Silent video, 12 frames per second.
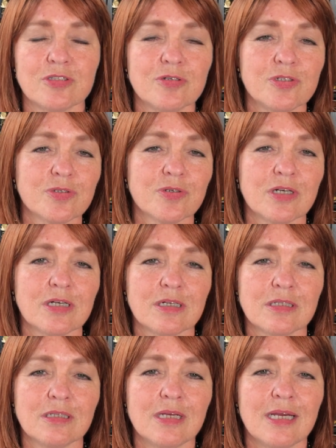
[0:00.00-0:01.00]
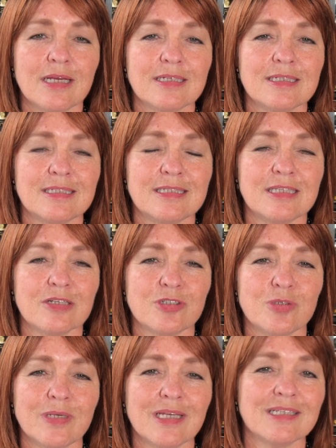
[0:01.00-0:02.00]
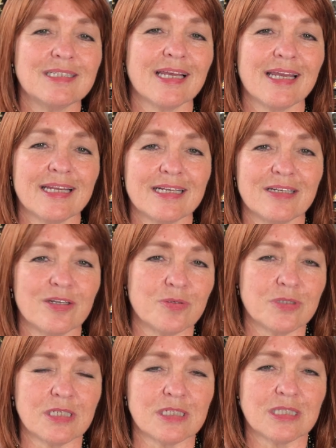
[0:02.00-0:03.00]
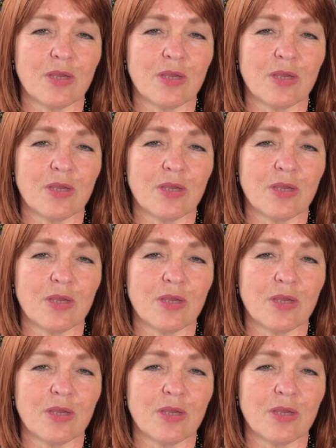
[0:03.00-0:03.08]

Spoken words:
Those are all, they're doing a diagnosis.